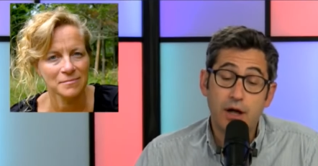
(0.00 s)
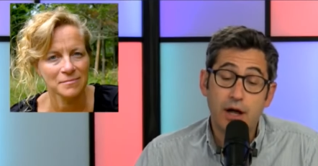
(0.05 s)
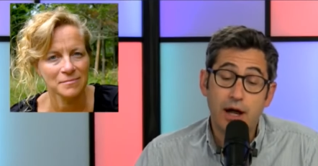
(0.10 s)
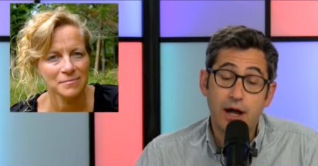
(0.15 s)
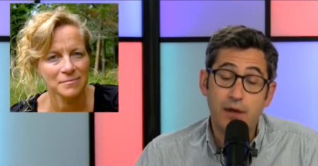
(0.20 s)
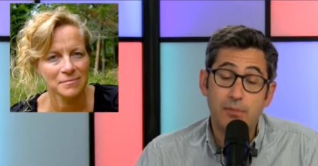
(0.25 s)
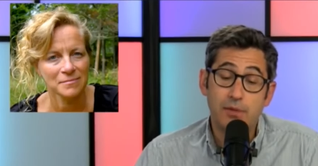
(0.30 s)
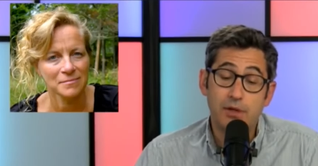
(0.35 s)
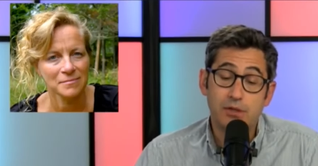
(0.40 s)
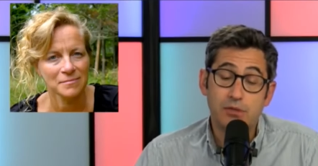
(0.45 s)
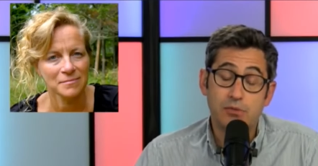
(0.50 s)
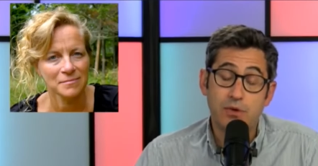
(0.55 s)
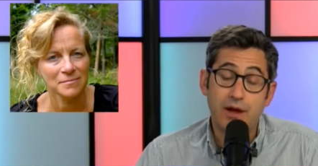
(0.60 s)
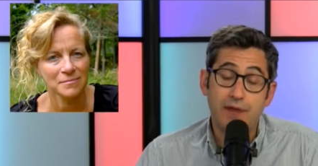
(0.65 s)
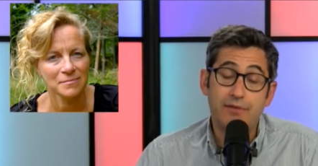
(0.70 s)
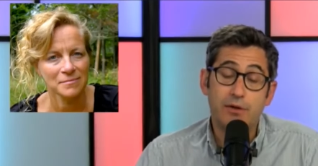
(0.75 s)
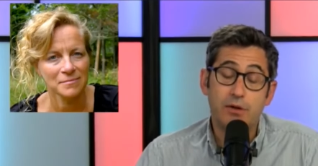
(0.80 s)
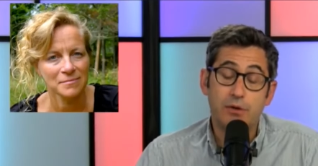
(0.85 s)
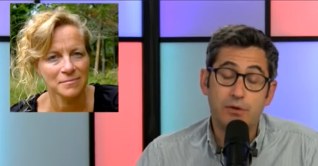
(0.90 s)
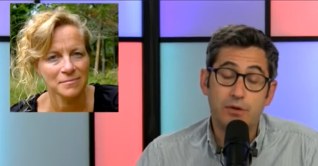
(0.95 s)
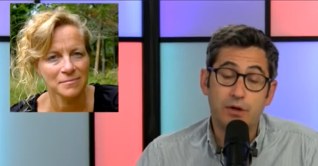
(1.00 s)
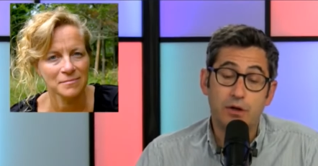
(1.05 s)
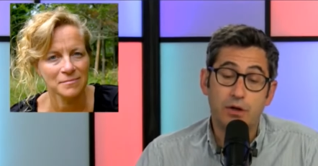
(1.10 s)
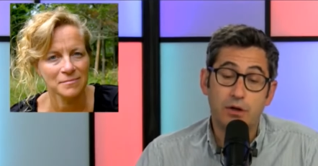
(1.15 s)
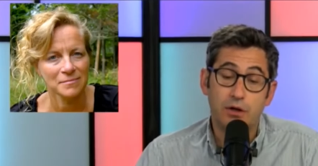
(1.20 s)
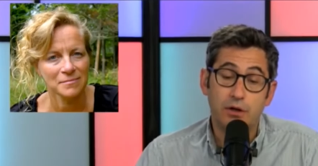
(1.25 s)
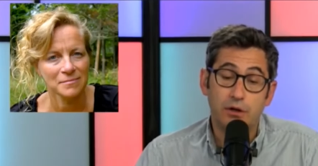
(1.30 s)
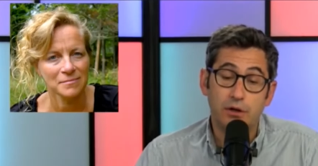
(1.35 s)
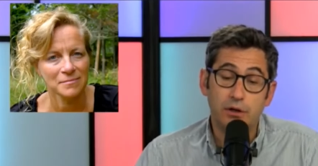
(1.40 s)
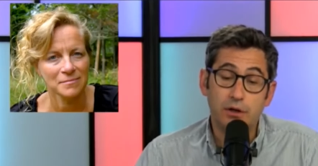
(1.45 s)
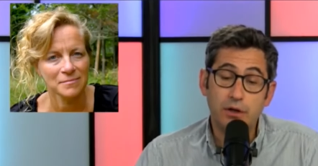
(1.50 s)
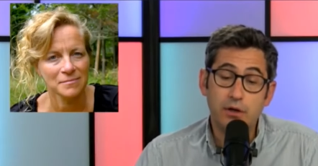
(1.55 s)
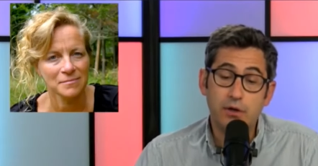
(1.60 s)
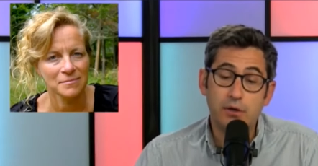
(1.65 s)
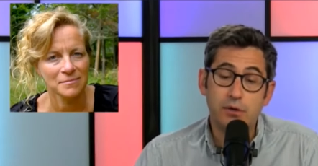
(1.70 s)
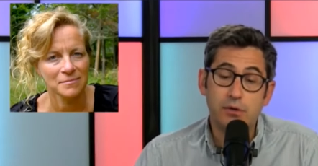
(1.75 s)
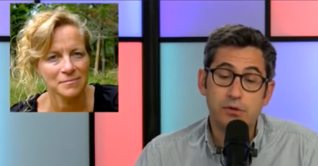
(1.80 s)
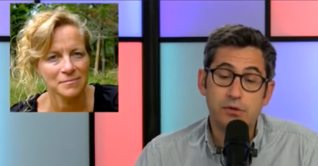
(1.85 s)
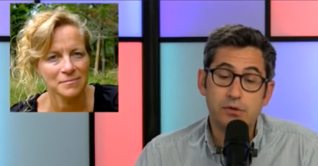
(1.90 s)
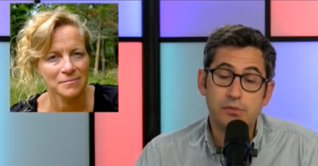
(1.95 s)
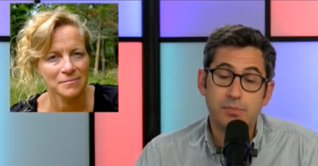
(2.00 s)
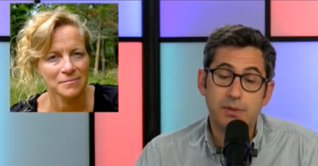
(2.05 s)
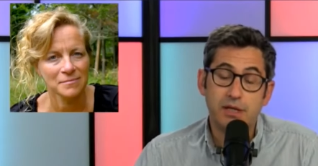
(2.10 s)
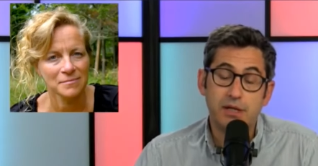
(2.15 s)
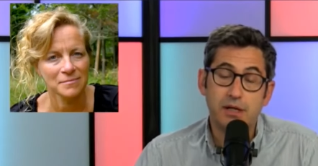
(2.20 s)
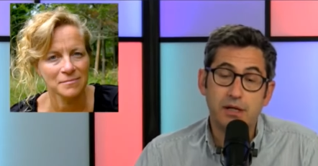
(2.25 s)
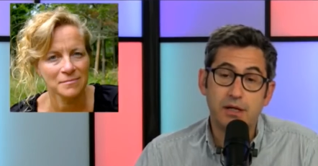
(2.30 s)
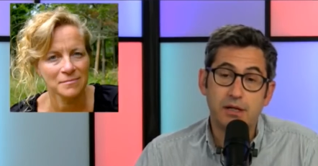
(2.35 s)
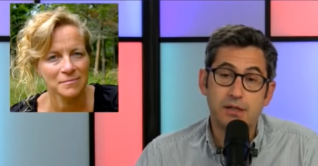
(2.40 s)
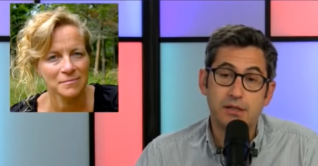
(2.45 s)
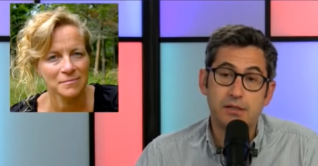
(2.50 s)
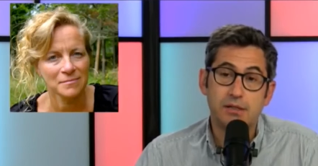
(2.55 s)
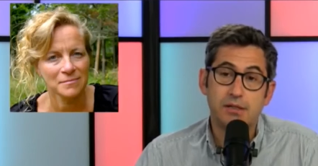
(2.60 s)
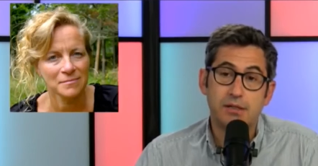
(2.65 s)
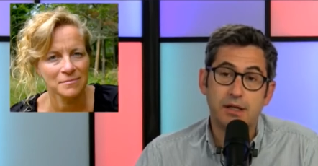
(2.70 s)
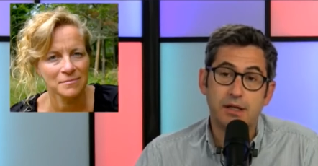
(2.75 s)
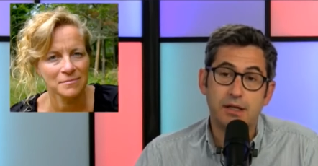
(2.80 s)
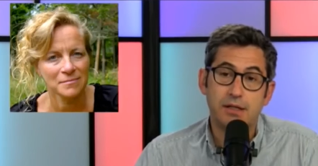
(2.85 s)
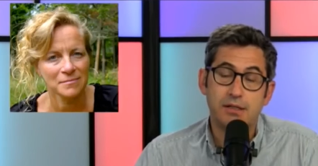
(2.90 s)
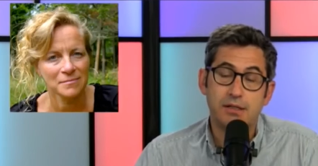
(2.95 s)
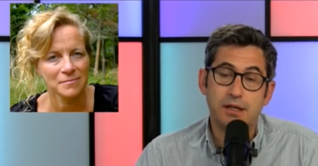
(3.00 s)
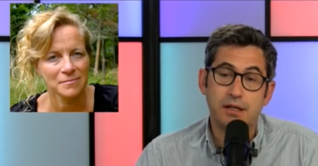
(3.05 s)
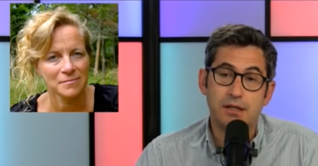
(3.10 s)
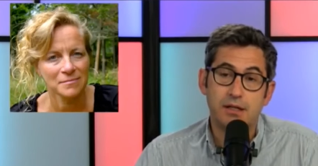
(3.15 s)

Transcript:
Speaker 1: how much revenue they're going to lose, because it's